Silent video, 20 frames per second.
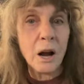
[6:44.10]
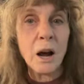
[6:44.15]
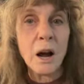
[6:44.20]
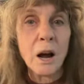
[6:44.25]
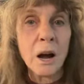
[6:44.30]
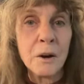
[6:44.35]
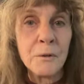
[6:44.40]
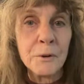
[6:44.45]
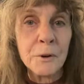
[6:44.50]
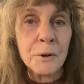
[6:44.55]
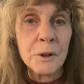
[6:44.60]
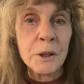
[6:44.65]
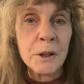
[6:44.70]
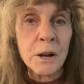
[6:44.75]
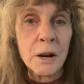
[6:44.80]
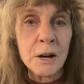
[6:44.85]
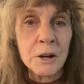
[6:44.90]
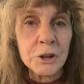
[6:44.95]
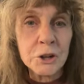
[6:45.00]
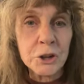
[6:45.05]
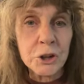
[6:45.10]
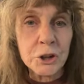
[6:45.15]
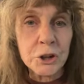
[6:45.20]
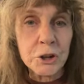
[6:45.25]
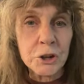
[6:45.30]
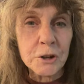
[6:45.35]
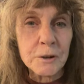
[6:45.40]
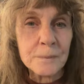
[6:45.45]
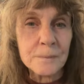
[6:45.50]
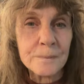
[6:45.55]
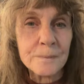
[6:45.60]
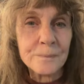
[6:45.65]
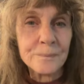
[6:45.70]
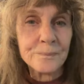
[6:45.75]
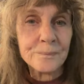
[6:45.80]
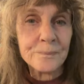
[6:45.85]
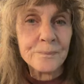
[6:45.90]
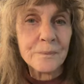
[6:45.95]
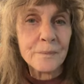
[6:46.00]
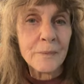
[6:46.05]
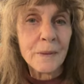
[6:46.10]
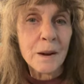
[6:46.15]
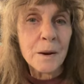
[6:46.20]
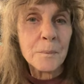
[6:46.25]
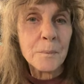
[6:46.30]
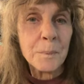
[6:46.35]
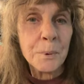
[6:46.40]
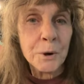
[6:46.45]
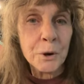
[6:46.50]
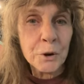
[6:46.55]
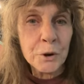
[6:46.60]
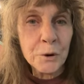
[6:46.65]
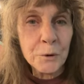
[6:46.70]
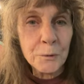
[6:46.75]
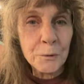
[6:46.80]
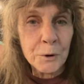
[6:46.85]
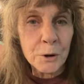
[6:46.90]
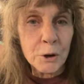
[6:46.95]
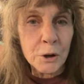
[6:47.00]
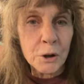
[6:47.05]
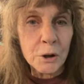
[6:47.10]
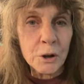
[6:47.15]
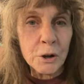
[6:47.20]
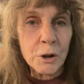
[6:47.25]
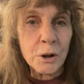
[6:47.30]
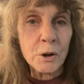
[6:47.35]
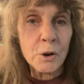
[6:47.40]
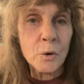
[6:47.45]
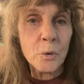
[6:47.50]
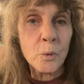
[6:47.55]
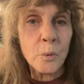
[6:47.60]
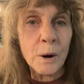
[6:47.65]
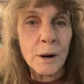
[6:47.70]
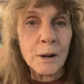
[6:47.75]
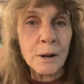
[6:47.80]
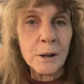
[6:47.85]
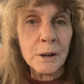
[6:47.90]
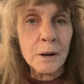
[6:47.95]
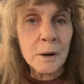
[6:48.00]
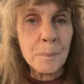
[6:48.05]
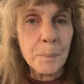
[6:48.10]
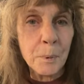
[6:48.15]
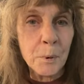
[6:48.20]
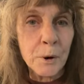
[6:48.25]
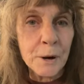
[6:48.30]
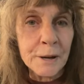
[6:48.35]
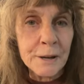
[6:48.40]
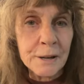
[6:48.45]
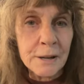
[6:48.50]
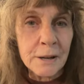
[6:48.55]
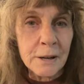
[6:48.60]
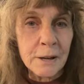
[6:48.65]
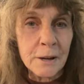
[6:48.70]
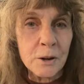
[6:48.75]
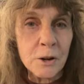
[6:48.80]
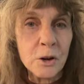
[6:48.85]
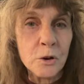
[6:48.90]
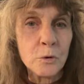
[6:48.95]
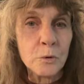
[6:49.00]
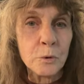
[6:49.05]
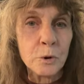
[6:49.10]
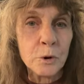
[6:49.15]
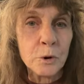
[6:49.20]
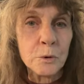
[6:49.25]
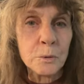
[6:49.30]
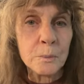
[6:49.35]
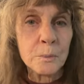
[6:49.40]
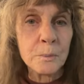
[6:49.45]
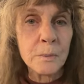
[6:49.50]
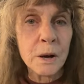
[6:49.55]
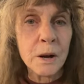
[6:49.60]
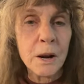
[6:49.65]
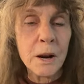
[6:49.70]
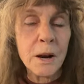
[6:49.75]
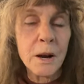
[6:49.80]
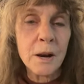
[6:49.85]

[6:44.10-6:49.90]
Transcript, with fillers: of a lush, beautiful, well-appointed room.